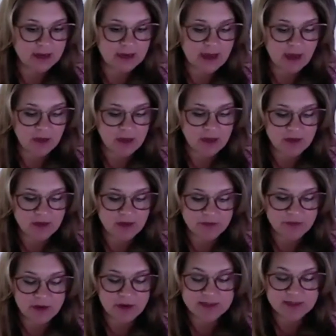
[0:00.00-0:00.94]
outline
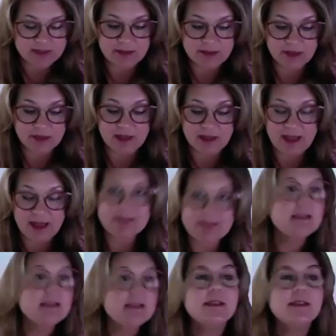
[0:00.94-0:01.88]
for us some of the
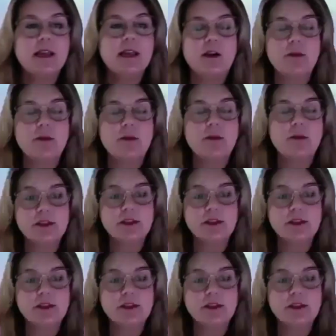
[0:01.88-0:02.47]
classes that are being